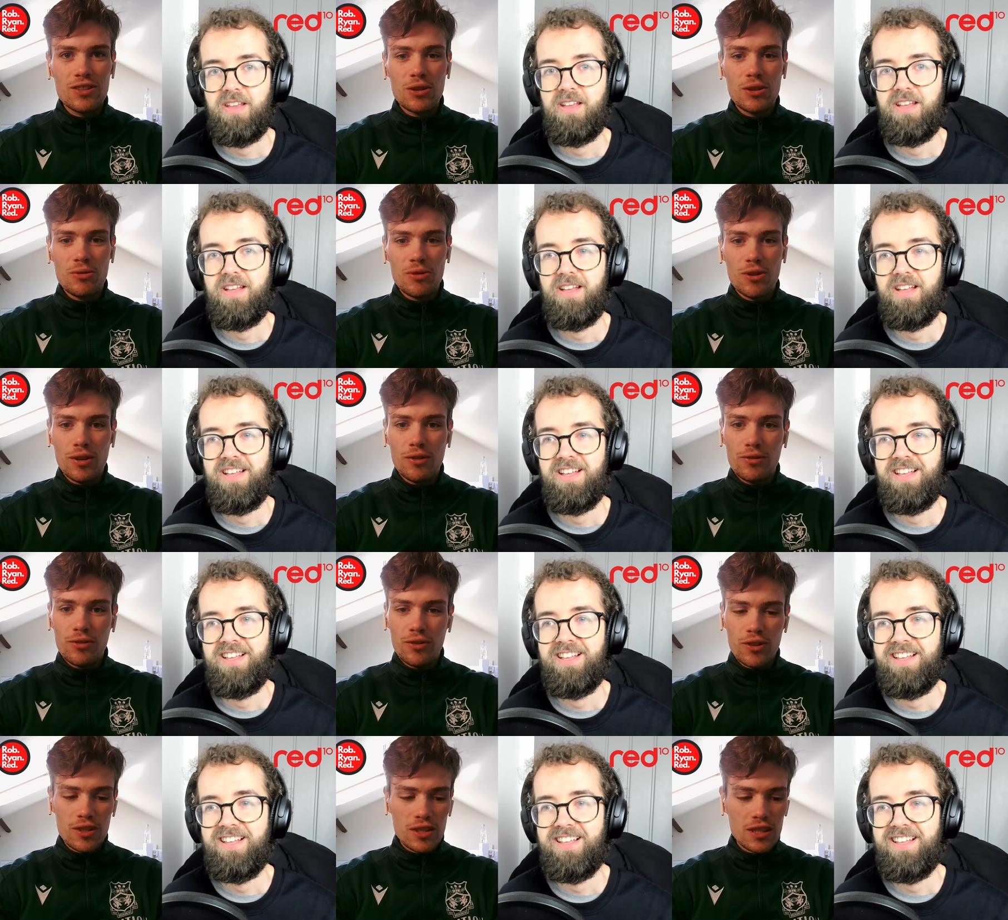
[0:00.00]
Speaker 1: doing
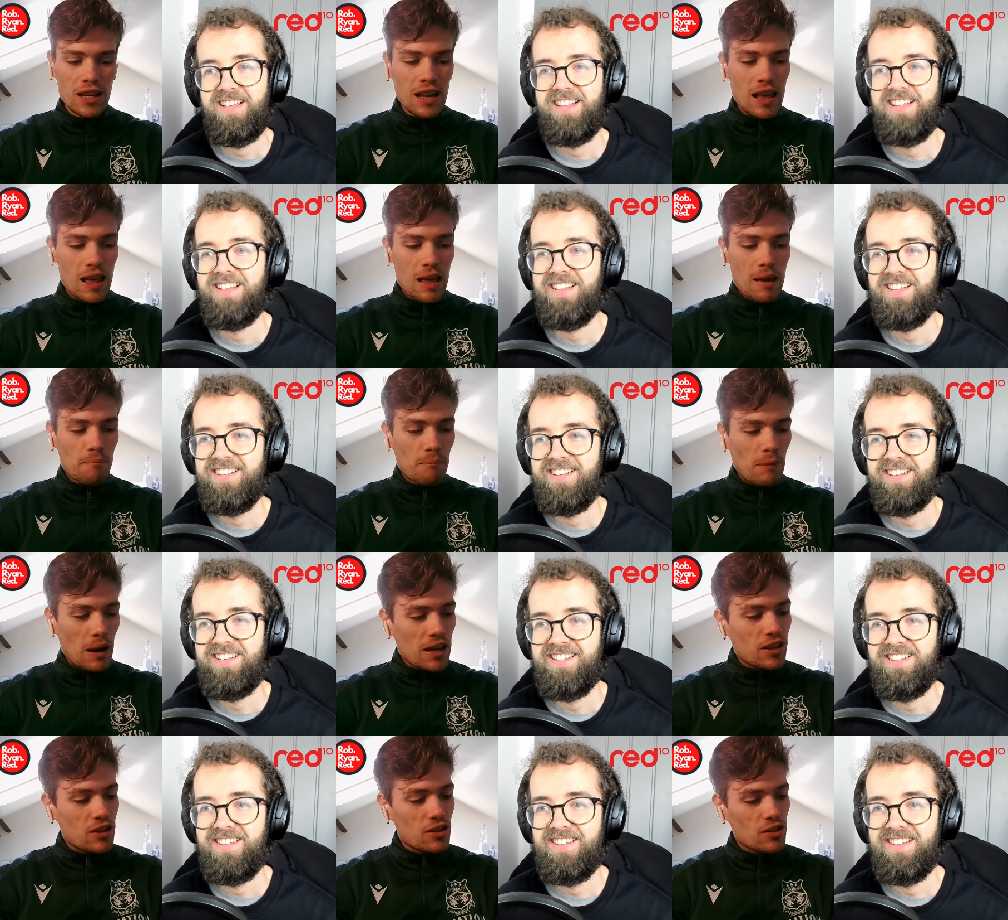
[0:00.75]
good for us.
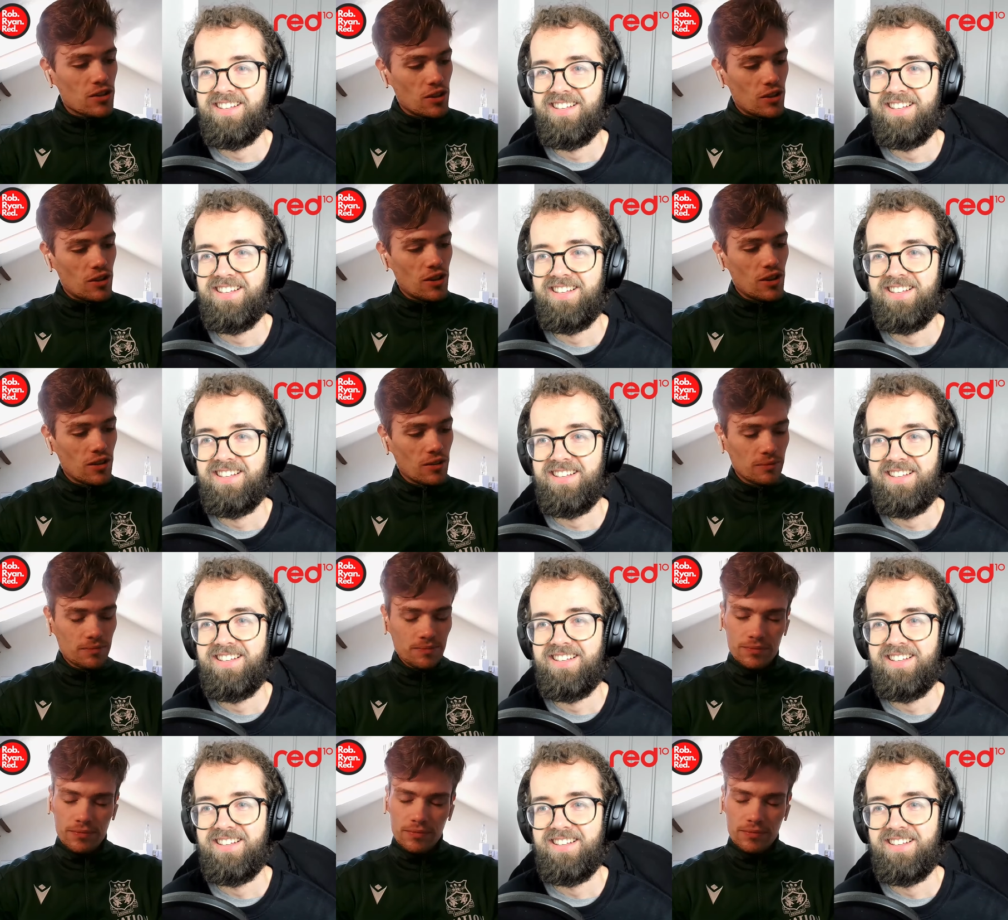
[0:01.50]
My concern